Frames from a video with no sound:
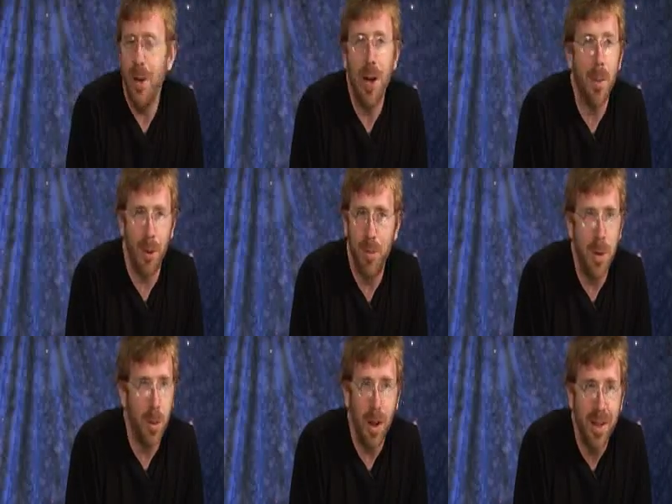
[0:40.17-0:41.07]
The number
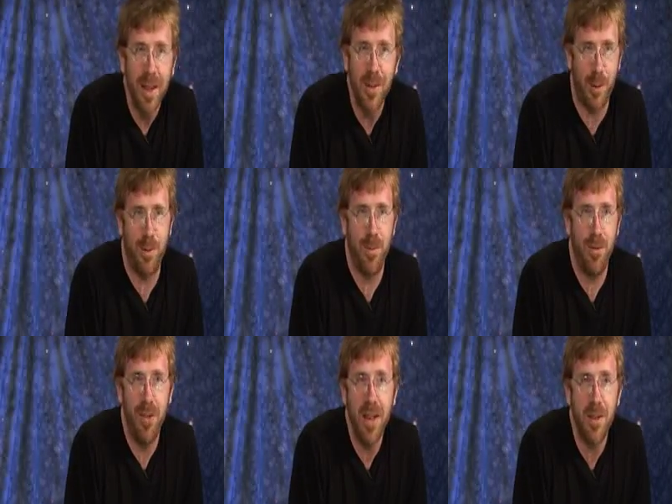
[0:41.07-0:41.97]
of people at this
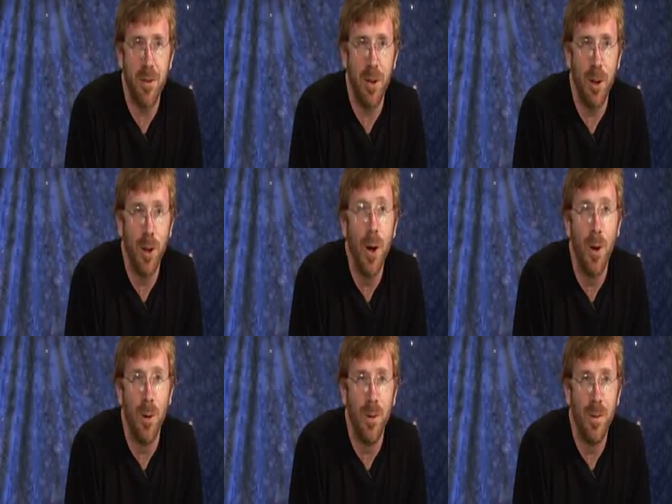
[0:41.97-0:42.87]
festival
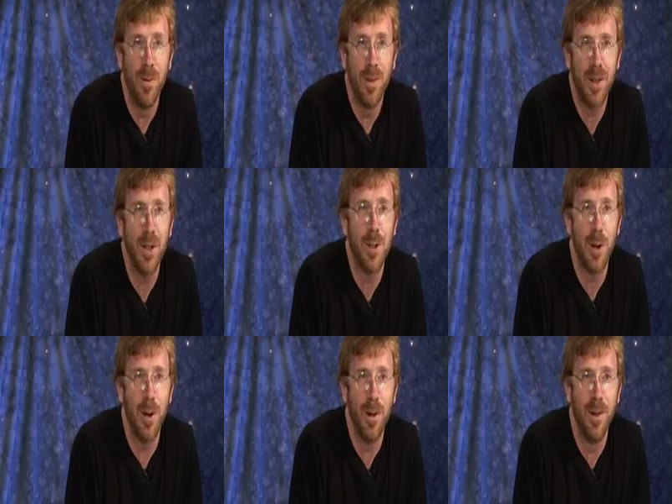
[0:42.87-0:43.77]
alone could
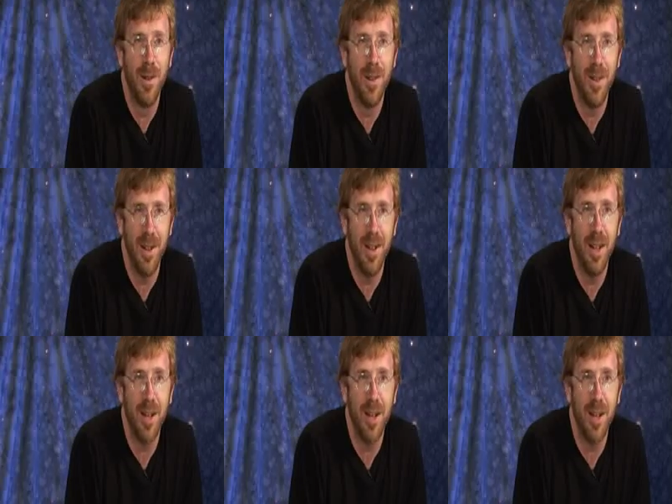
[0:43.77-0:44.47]
turn an